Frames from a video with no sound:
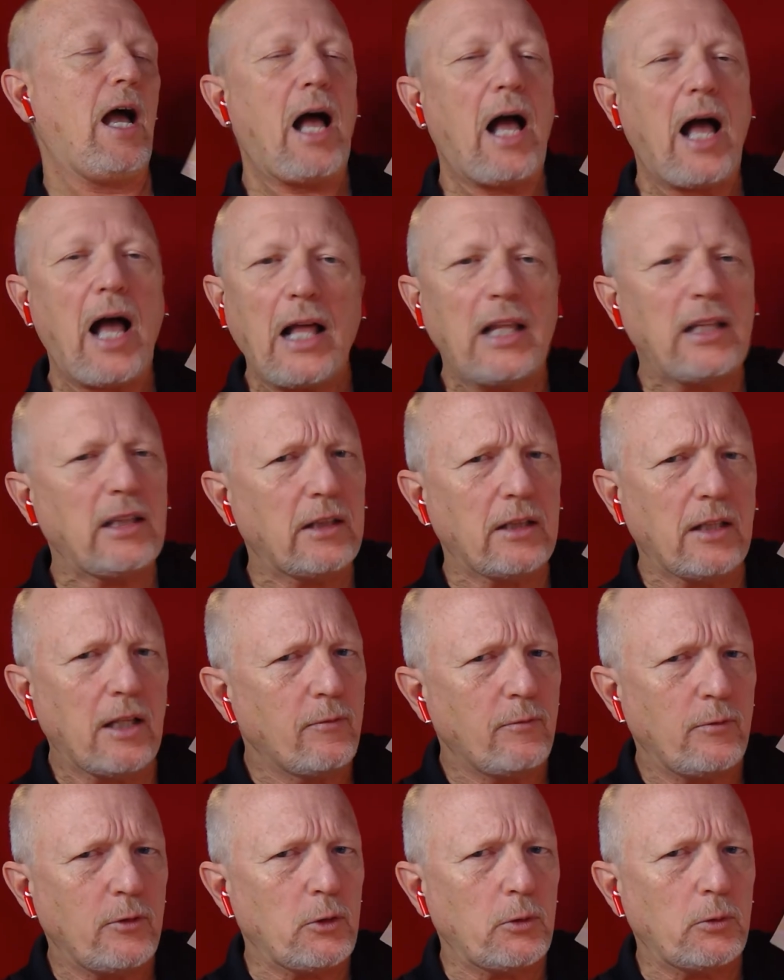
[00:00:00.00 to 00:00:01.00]
I love
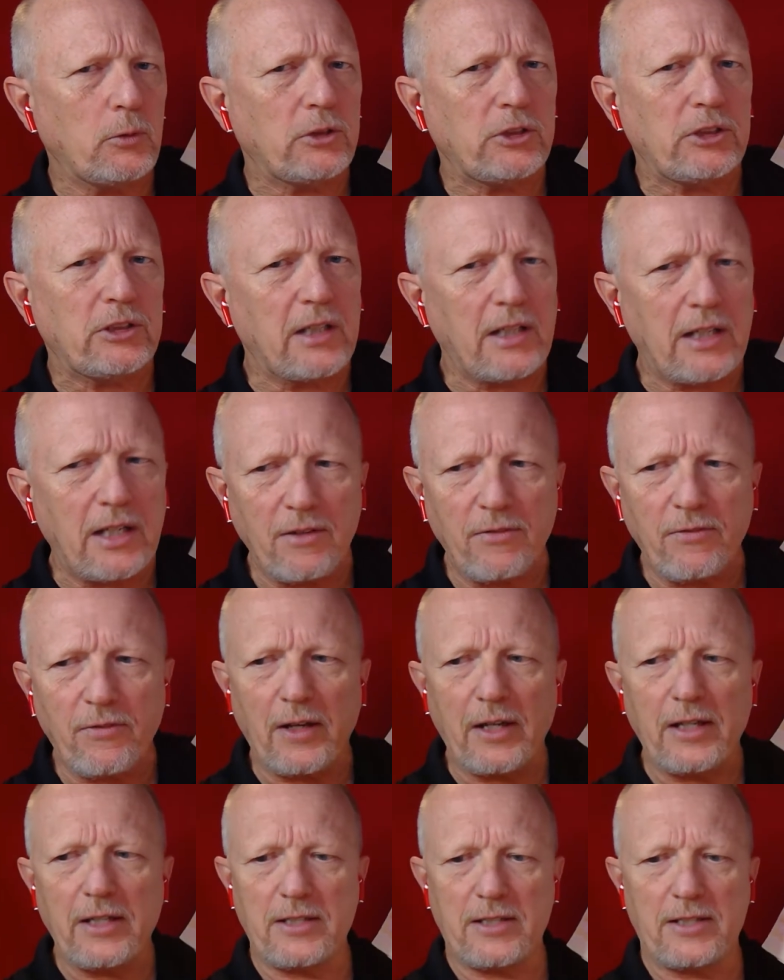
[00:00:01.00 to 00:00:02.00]
you, Stinky
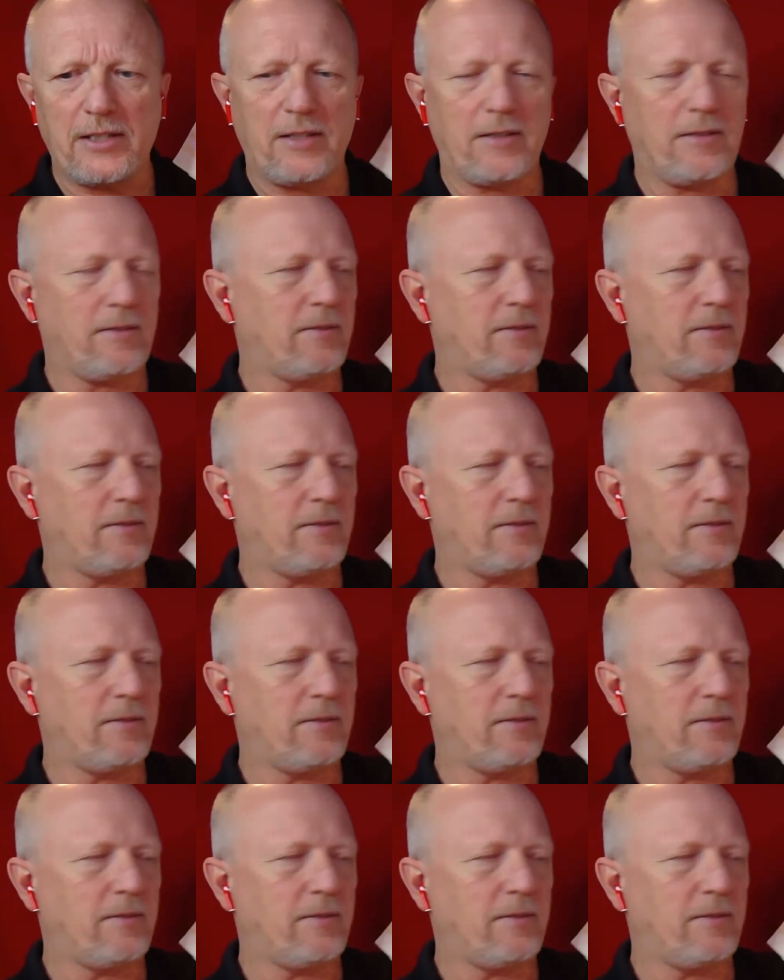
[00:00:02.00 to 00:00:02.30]
Face.